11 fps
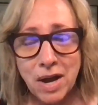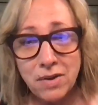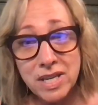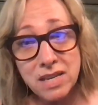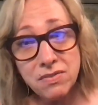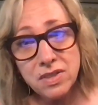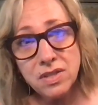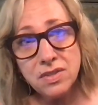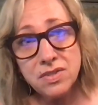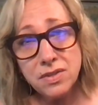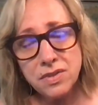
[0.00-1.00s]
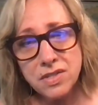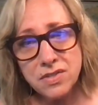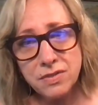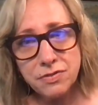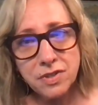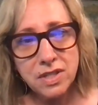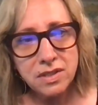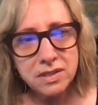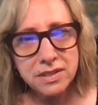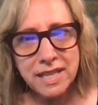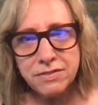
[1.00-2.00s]
even the
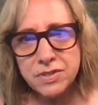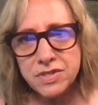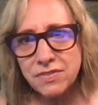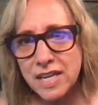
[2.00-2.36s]
different levels of